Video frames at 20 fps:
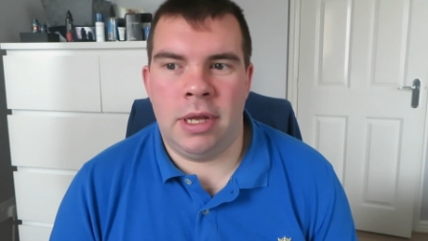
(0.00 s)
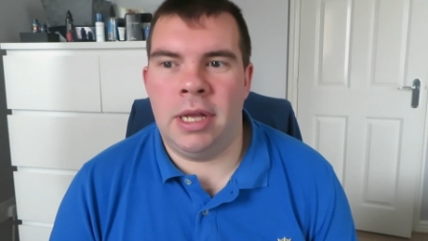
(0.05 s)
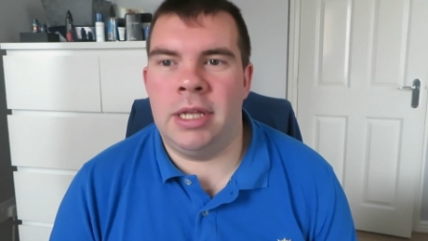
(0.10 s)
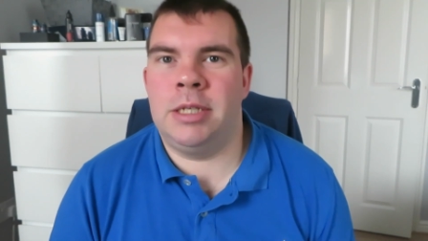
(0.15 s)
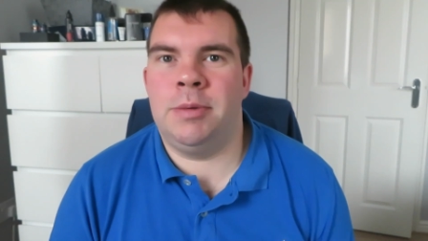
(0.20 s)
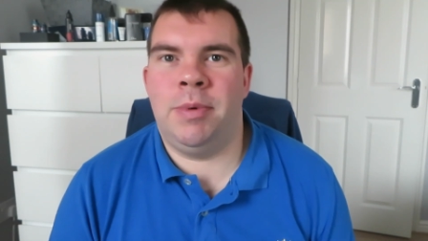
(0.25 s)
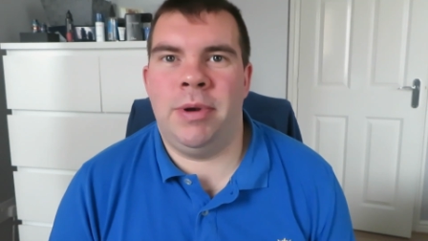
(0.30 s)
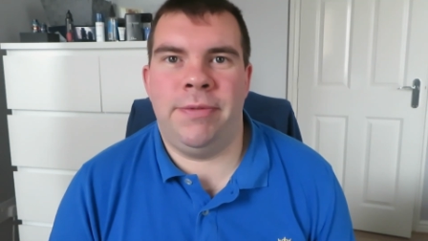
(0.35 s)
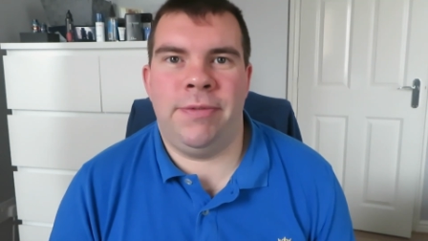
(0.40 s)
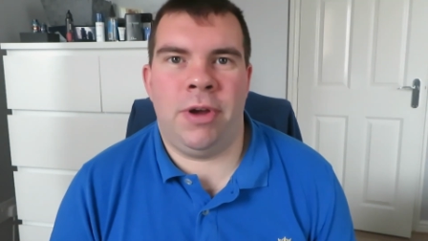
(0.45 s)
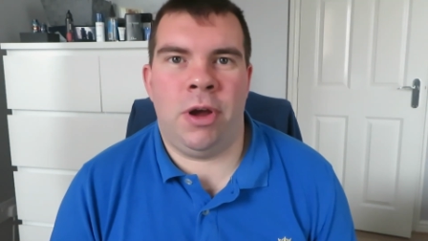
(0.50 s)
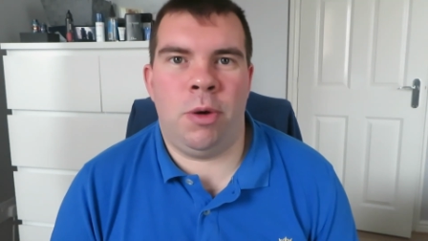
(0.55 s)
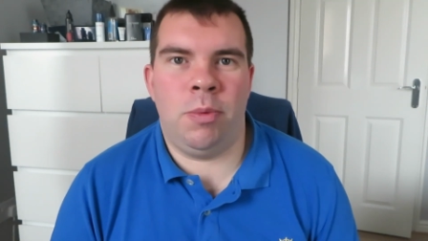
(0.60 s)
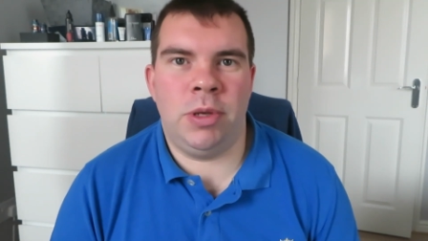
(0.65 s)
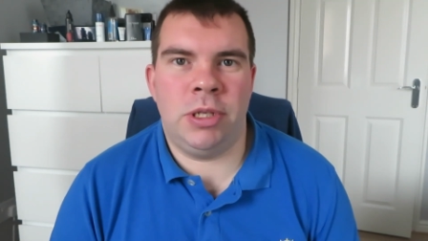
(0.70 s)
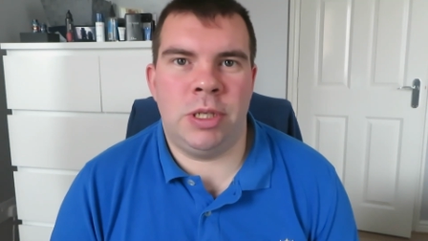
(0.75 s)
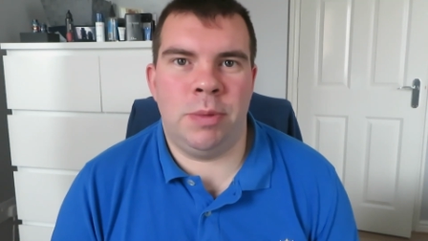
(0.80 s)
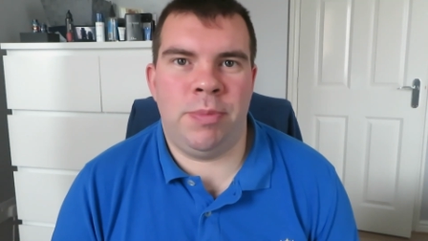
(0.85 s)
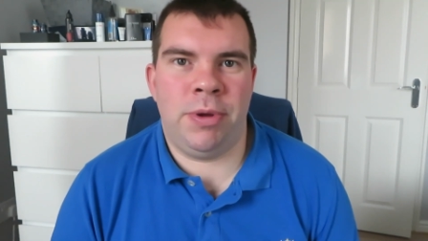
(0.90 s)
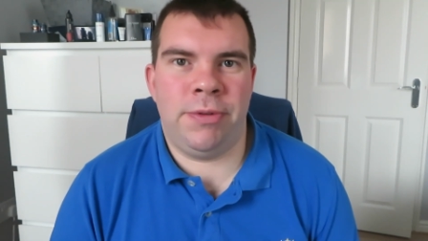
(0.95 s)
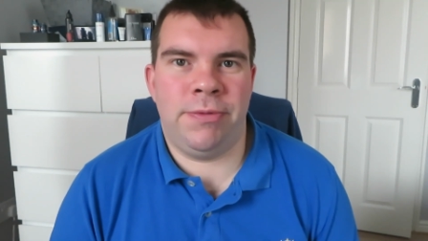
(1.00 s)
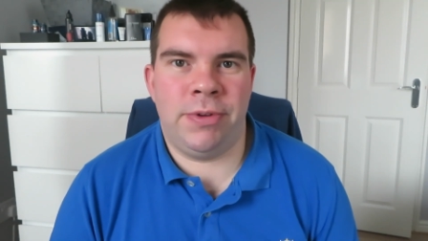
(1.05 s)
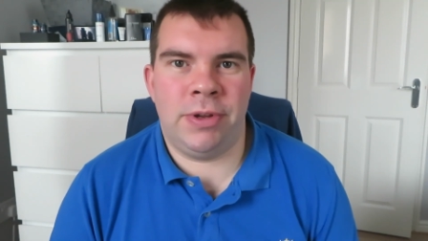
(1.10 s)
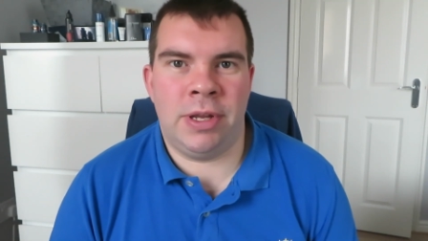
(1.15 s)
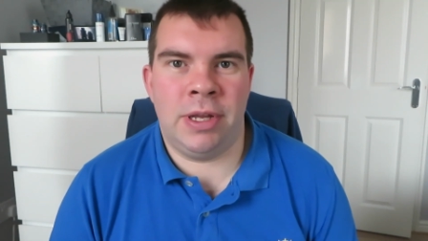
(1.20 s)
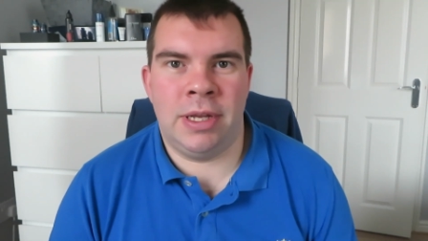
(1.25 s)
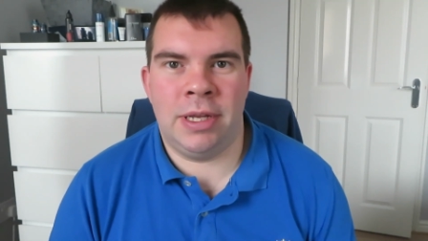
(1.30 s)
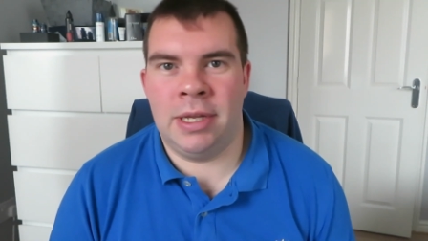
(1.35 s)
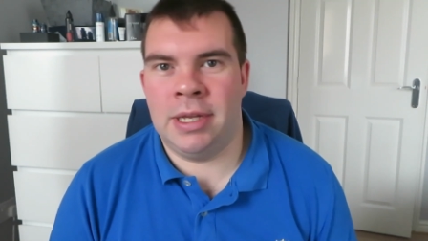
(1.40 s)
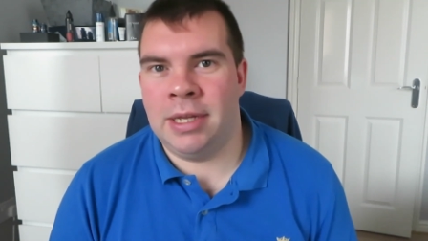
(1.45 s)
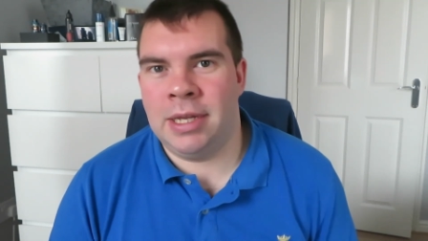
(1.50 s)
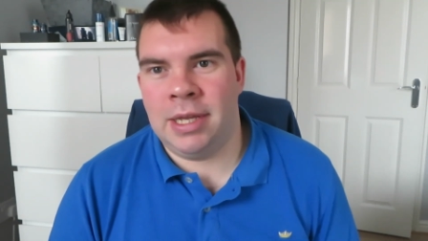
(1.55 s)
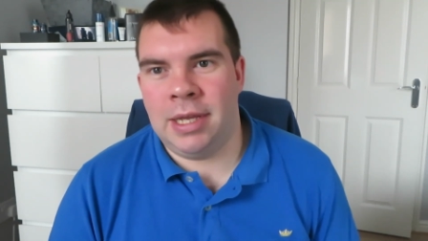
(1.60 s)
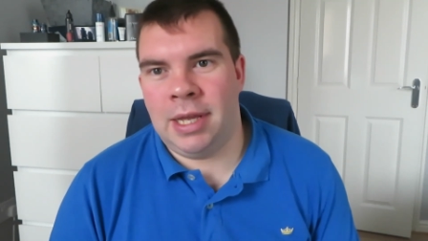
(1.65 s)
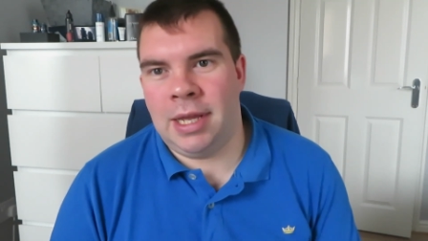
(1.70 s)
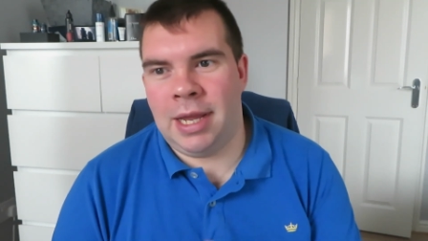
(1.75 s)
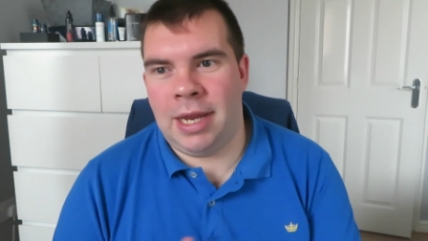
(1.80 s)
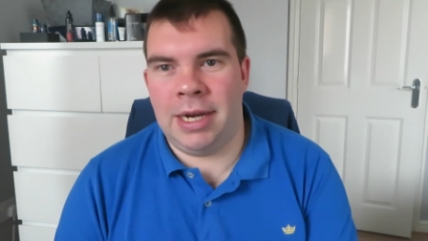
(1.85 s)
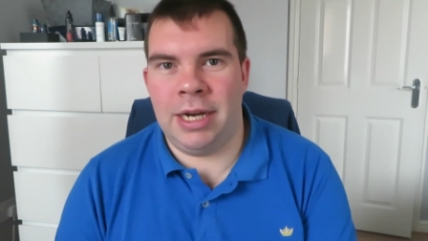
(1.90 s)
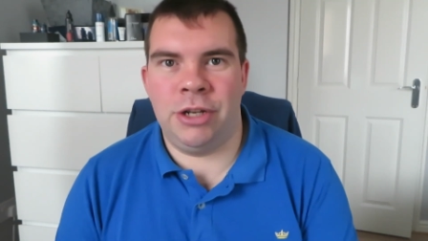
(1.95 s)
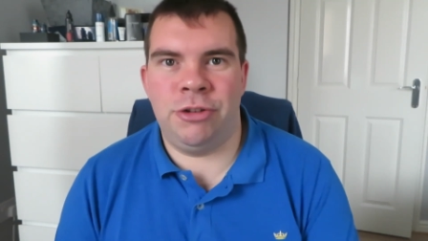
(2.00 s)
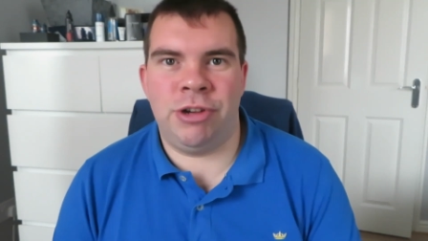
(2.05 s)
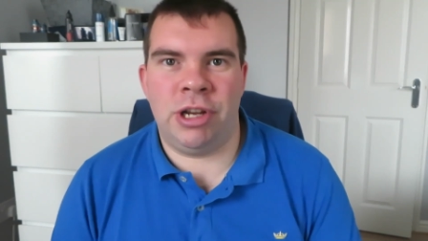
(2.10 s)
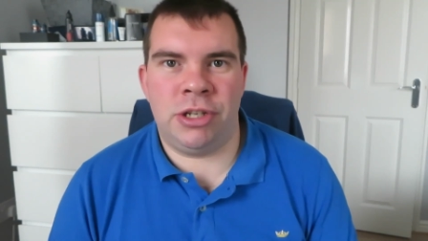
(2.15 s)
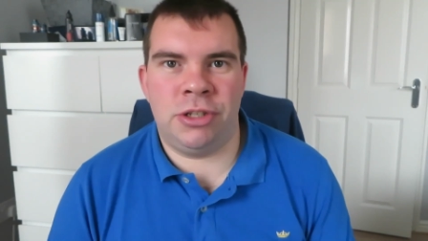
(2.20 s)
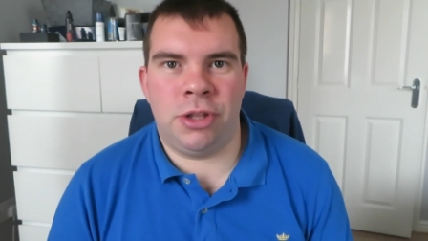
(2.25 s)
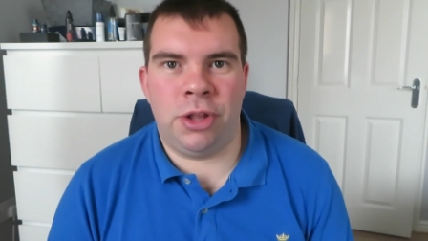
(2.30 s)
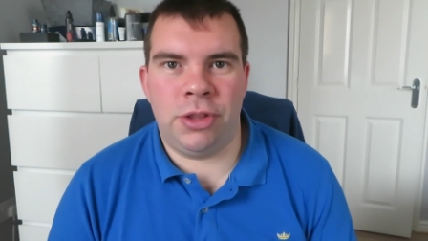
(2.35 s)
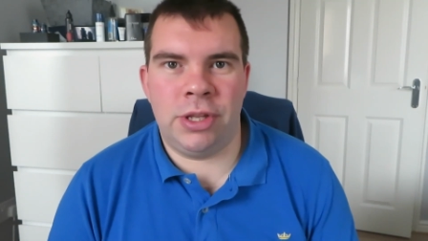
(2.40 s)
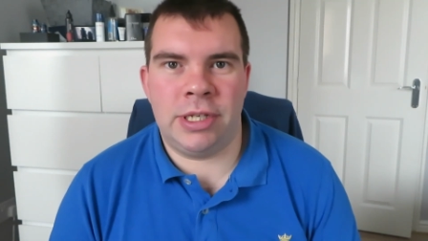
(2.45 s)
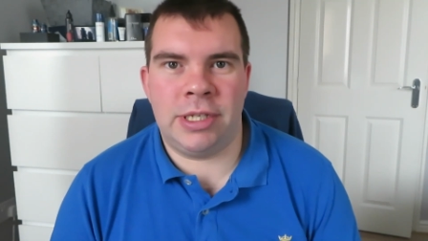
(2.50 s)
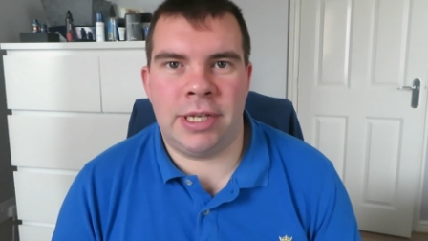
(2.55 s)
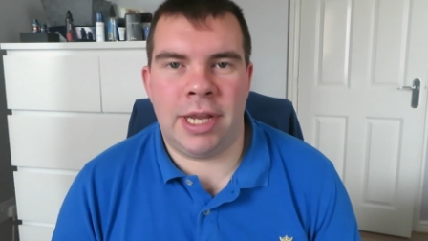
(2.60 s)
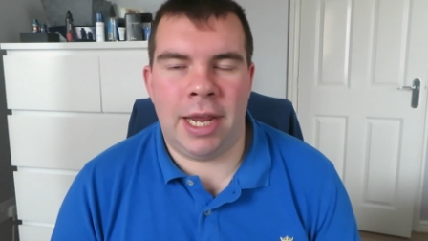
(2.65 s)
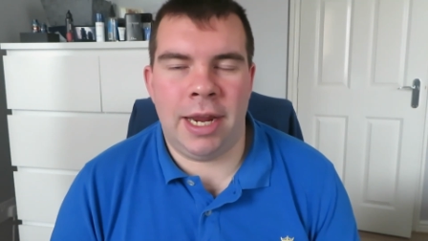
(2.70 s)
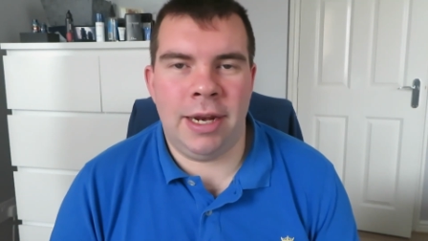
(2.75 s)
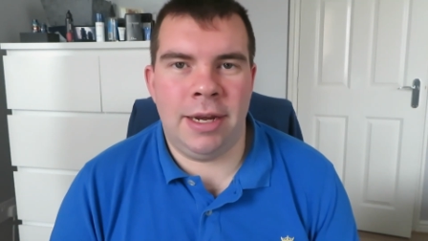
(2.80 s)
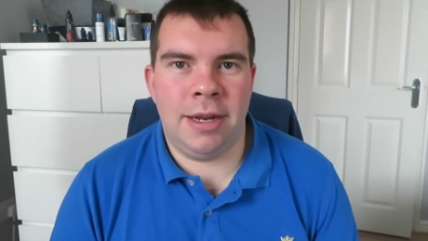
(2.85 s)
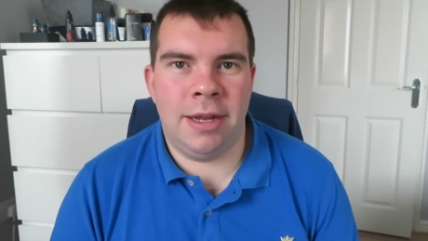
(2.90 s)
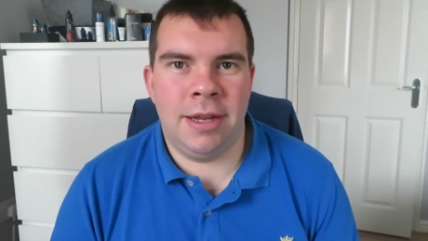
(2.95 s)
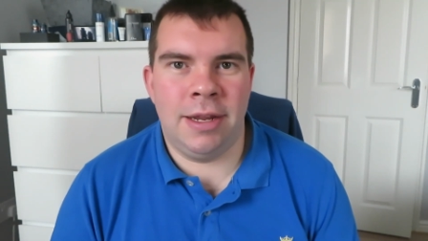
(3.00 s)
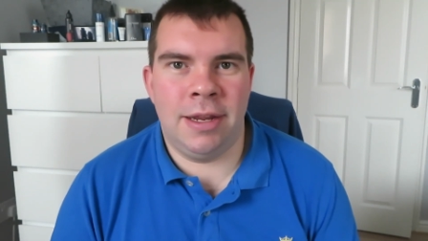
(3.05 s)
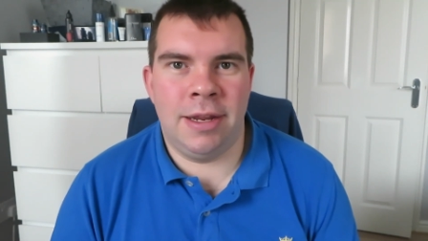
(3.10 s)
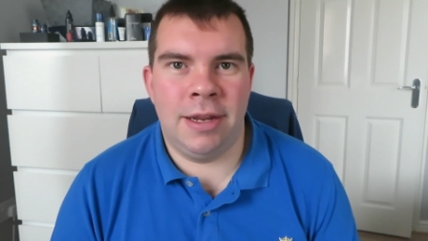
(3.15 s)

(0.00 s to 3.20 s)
It's a bit of a hobby, it's a bit of an interest on the side.